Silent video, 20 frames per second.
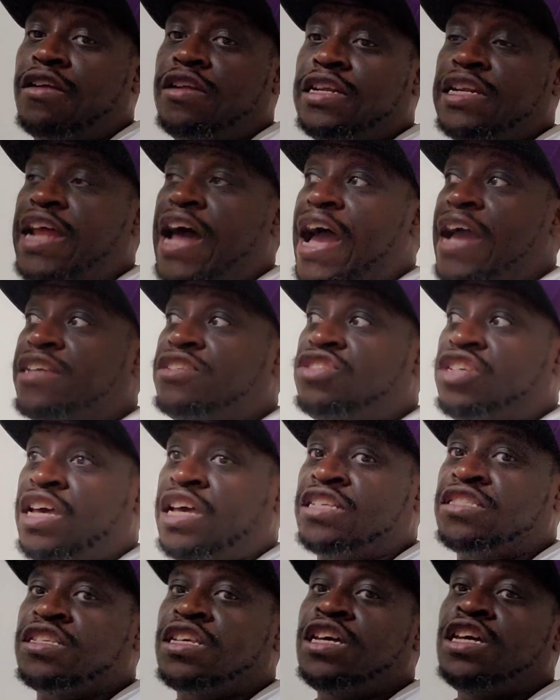to
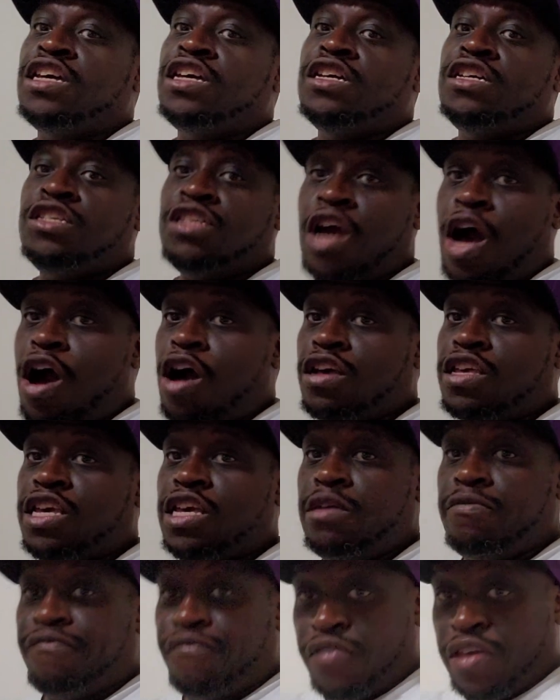digest, y'all
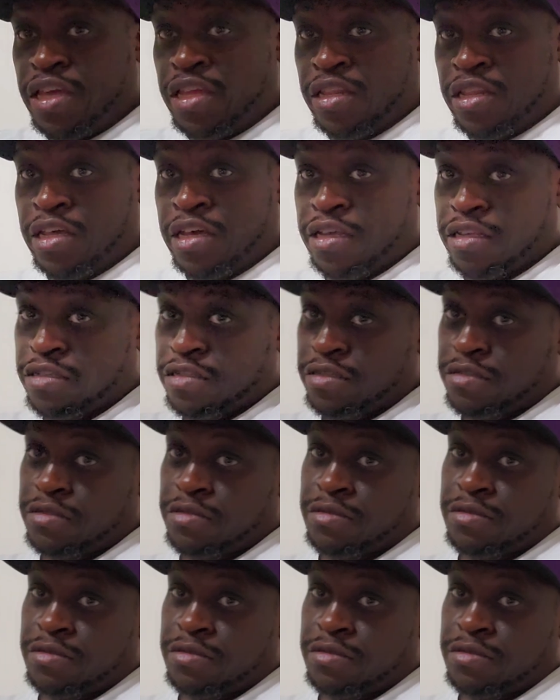keep feeding us.